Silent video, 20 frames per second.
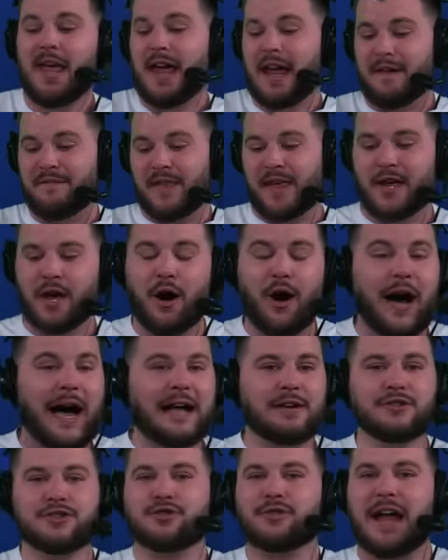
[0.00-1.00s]
If they go
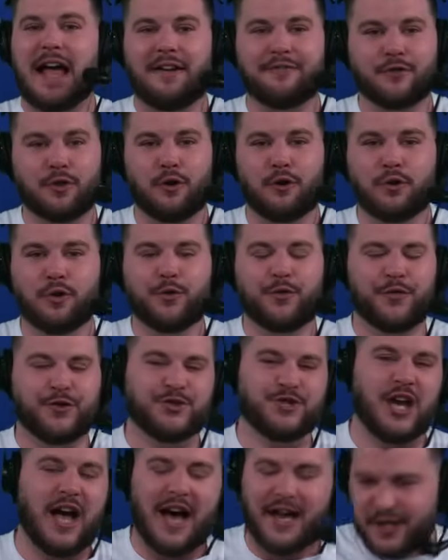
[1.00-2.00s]
out and draft
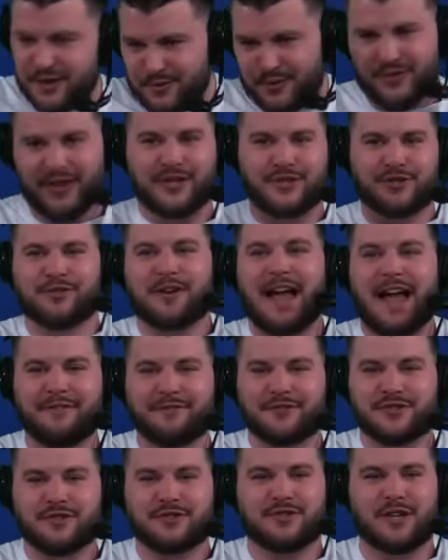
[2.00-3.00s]
Olufoshanu or they
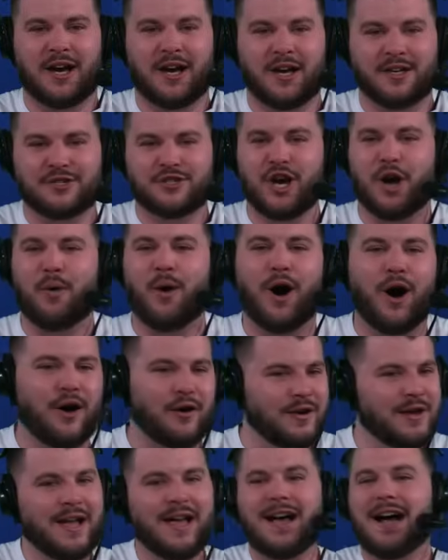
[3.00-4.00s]
draft Joe
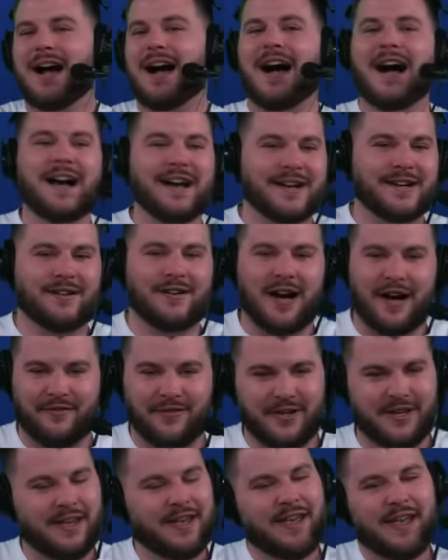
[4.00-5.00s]
Alt, I'm going to love it.